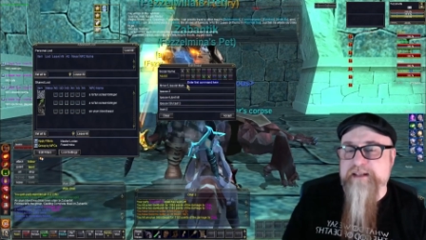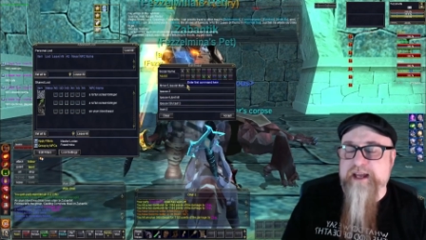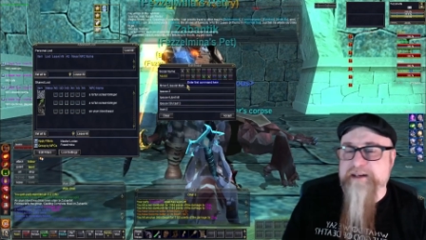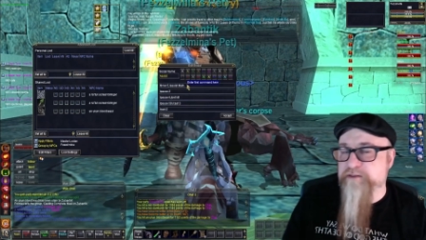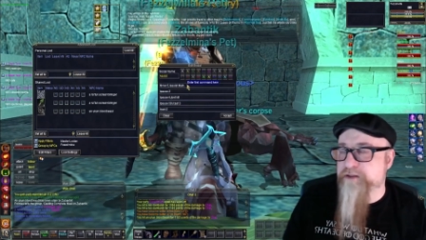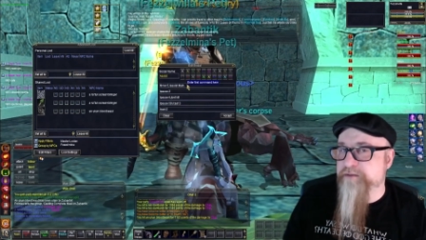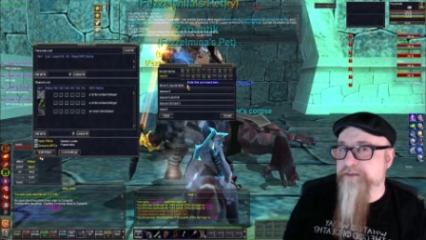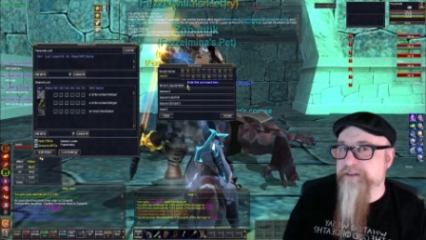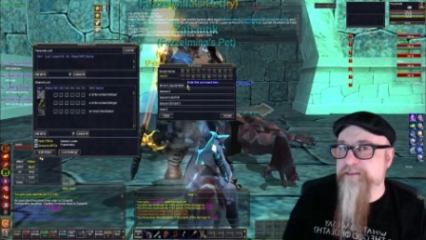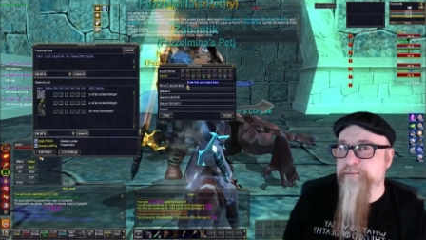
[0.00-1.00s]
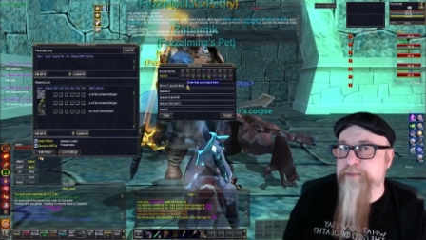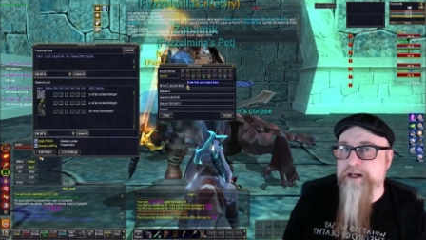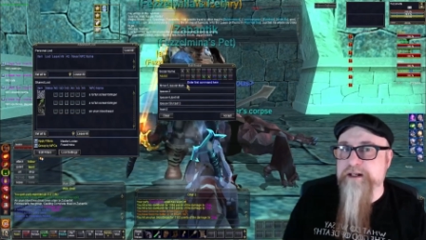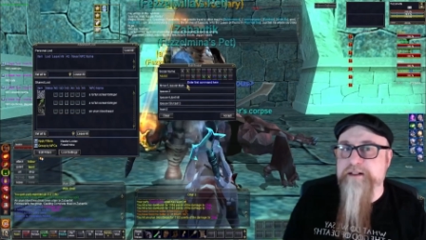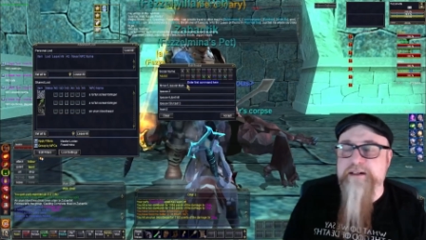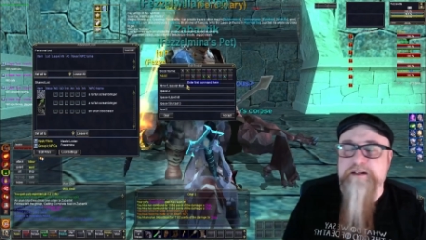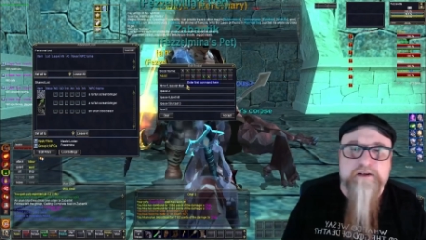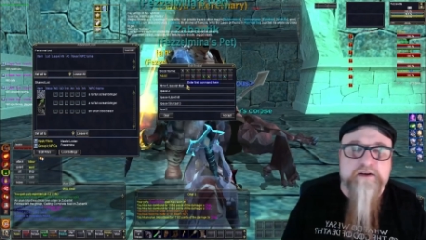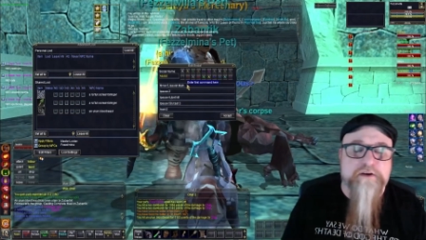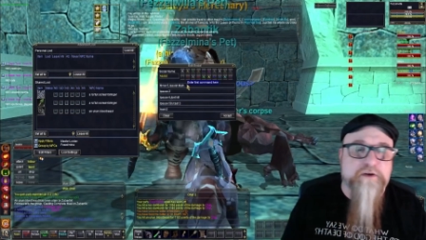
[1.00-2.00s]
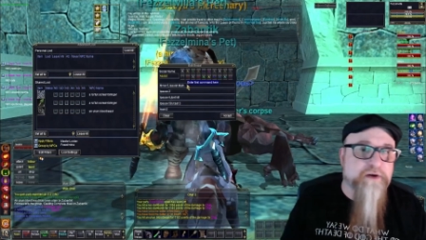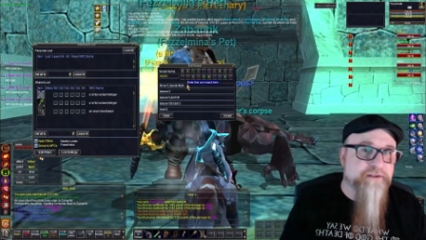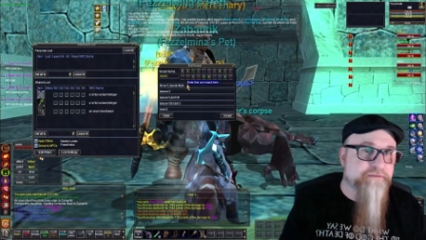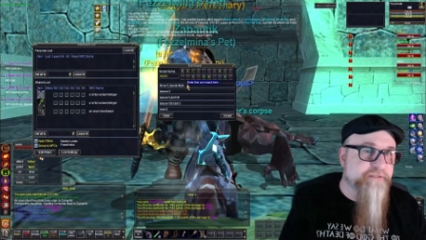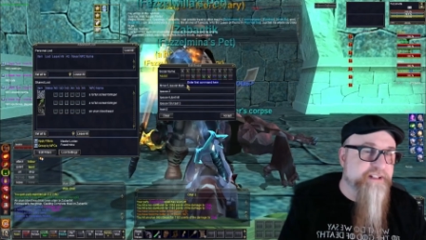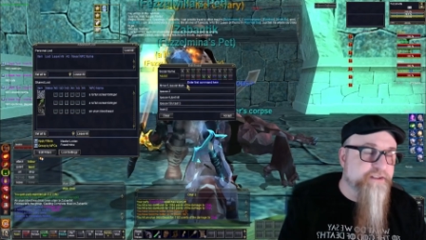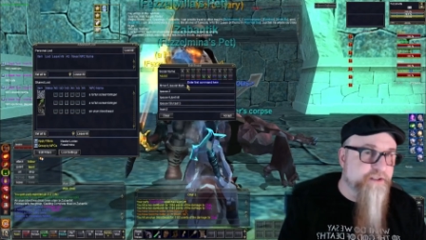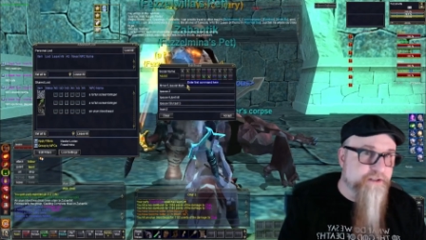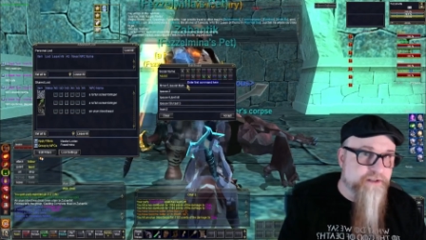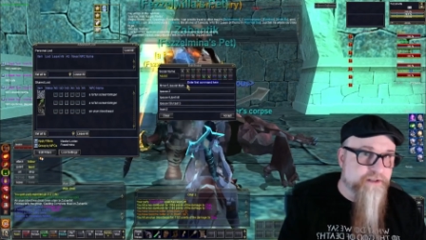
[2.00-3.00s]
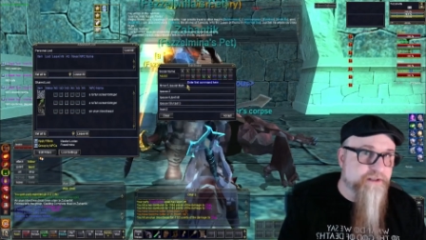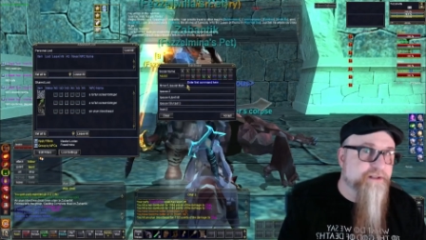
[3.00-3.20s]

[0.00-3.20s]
I don't know if it's a bug or a feature,